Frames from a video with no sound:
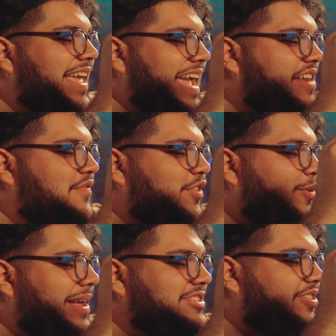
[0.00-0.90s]

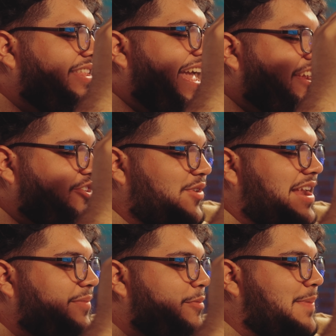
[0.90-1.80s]
influential and
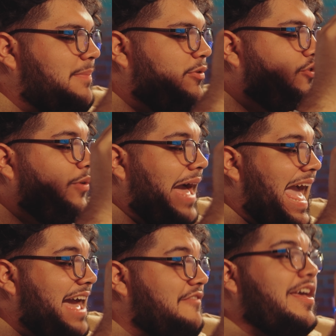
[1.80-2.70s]
incredible people who
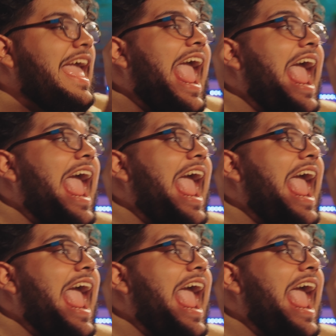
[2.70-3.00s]
have